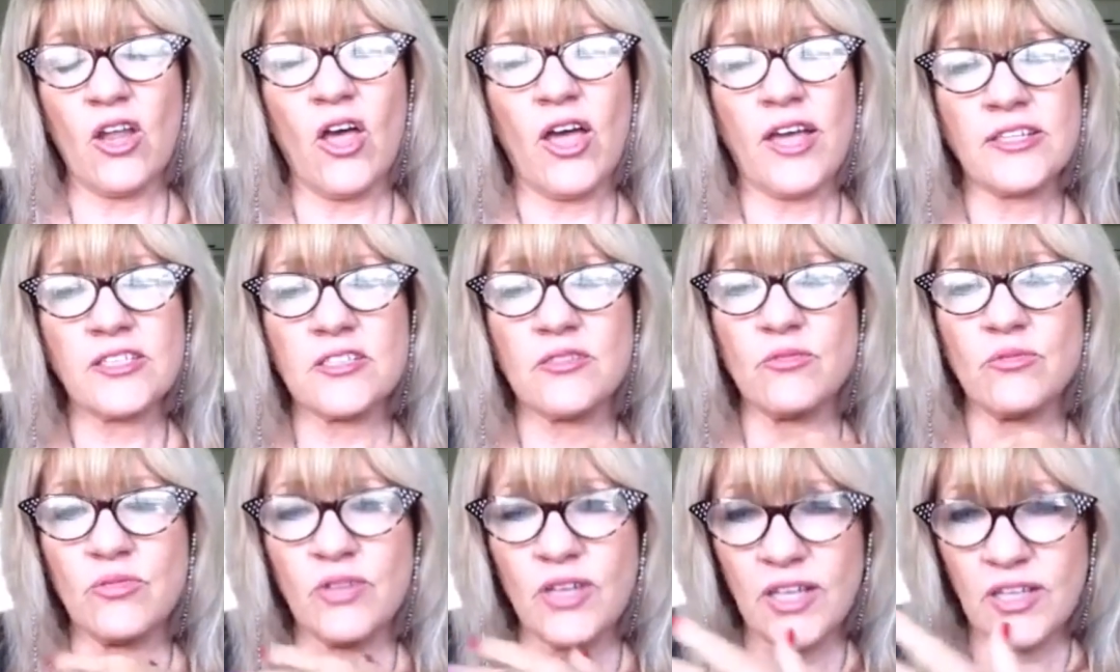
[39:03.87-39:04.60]

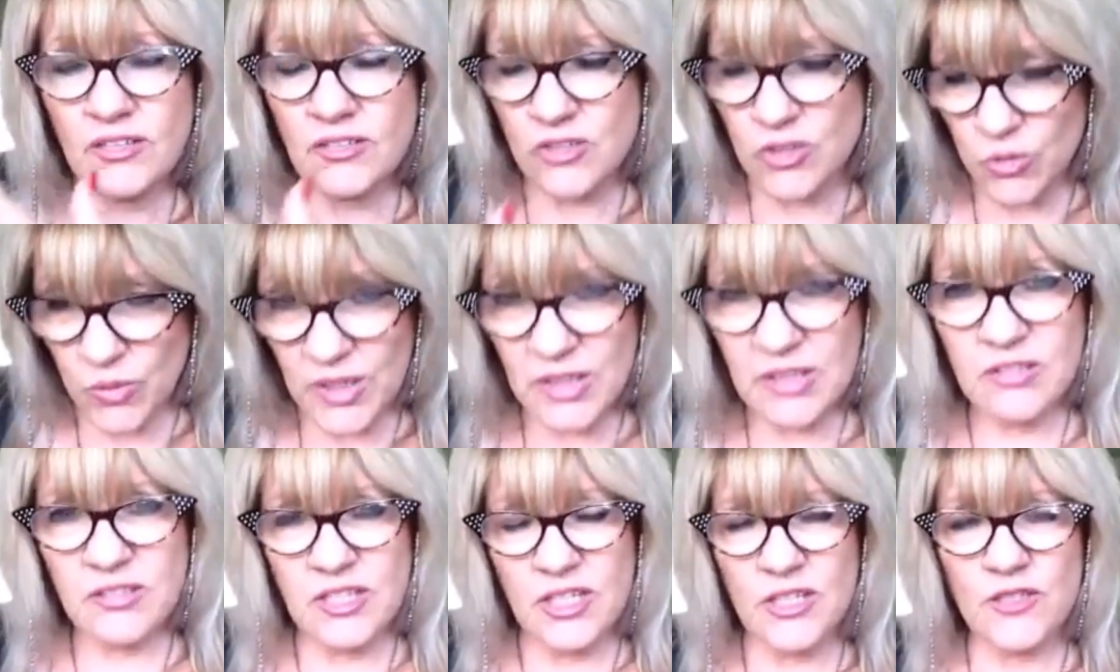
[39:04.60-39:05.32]
liked
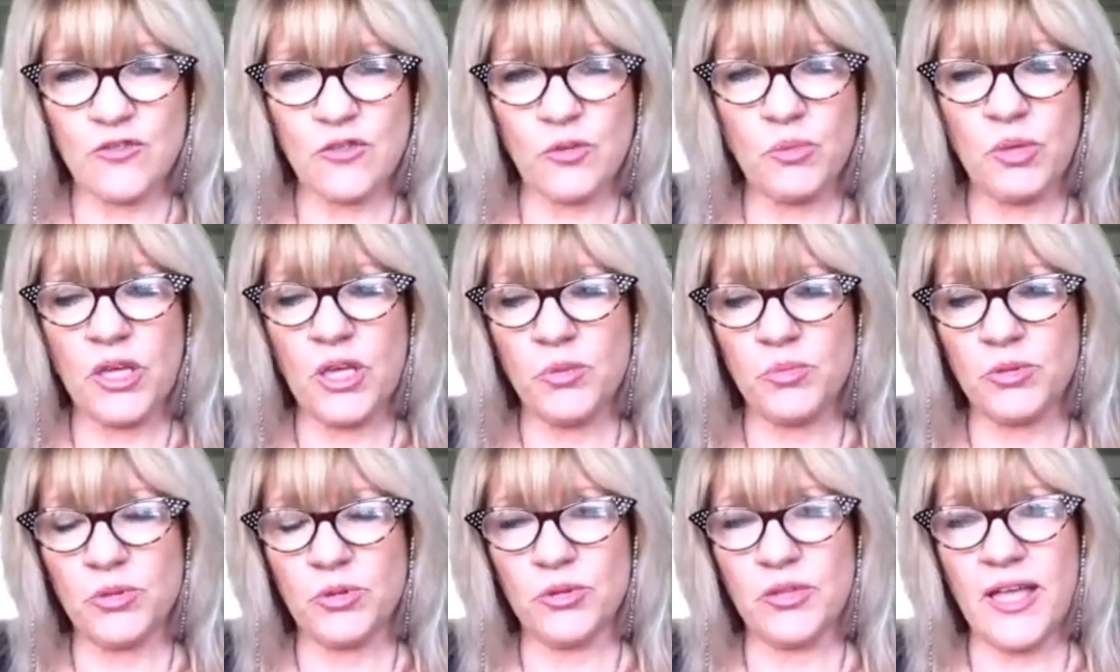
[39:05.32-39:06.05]
doing things for
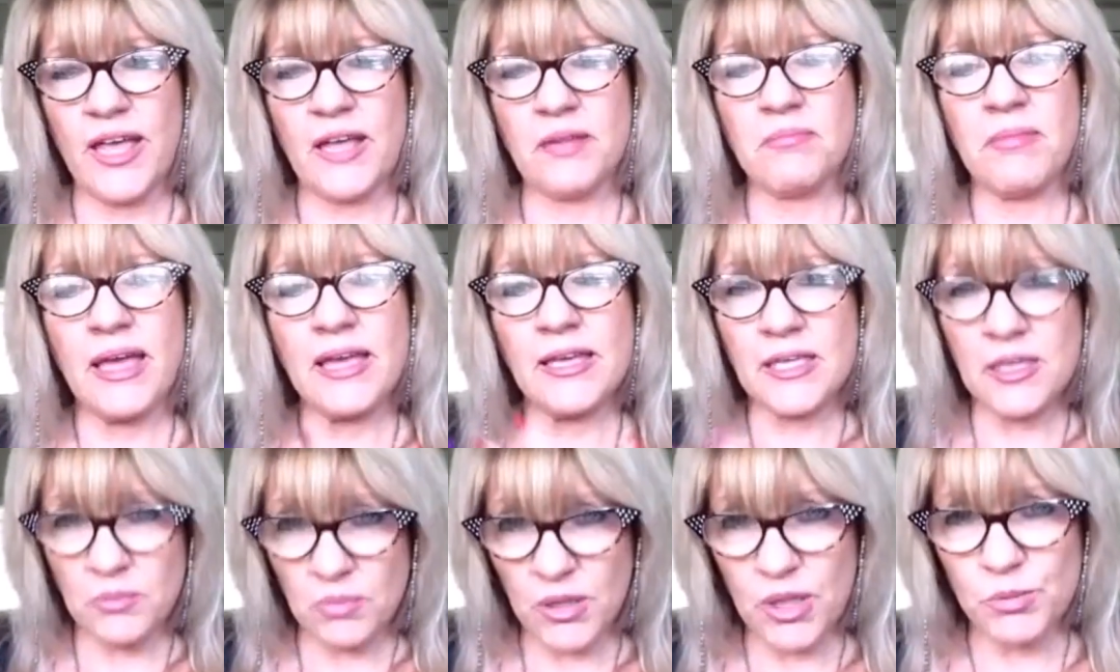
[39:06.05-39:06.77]
people and
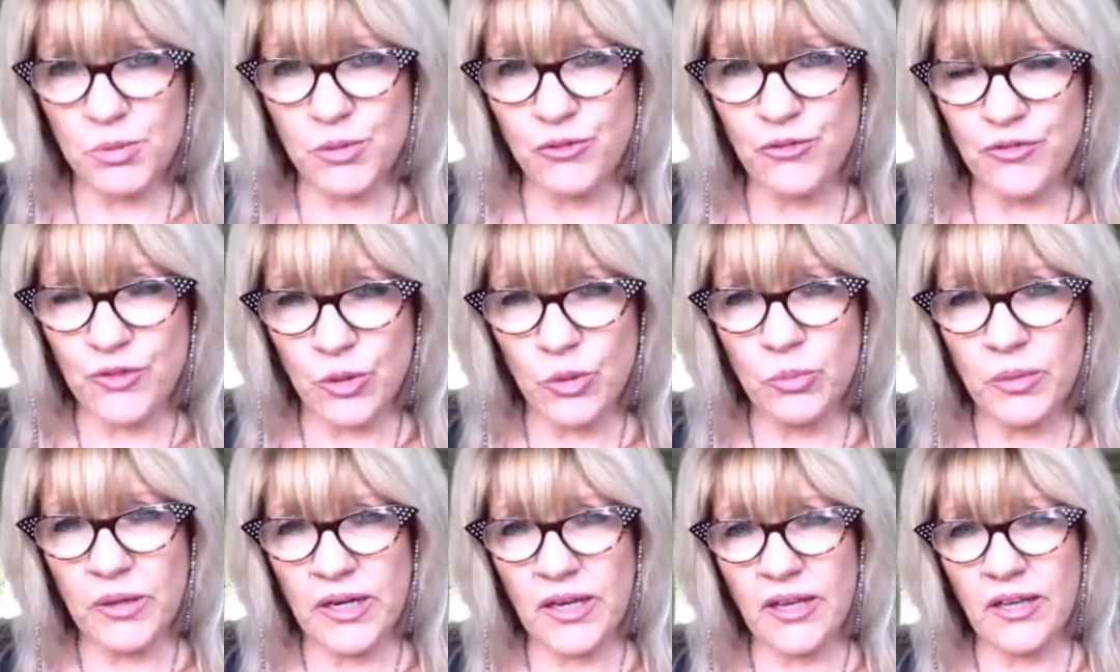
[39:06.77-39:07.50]
making people
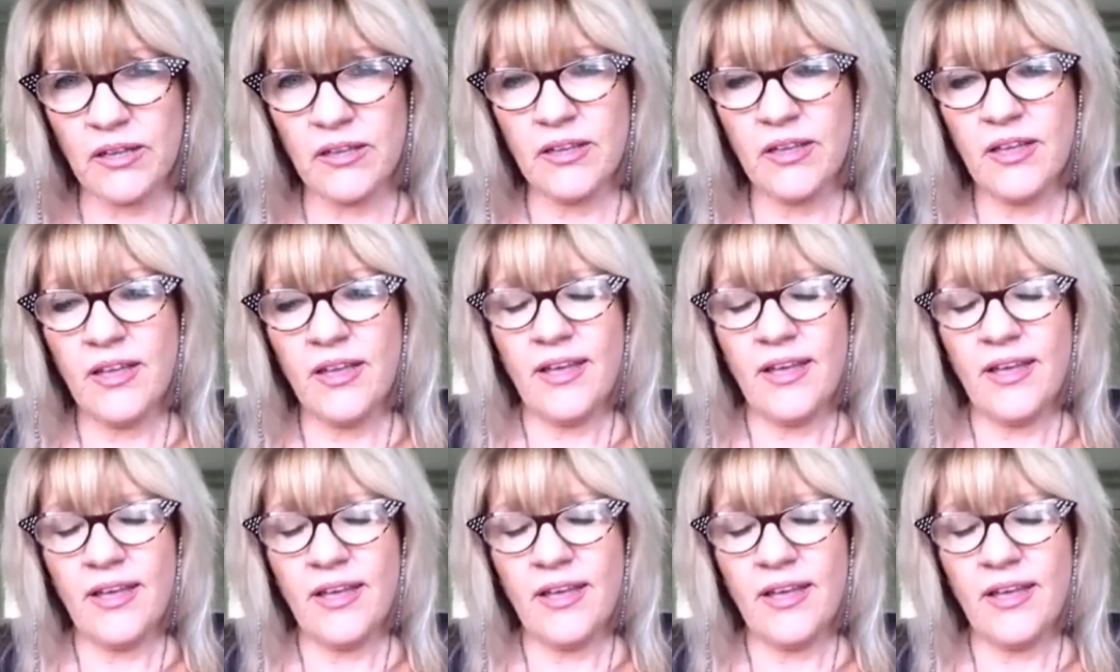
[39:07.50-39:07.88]
feel better.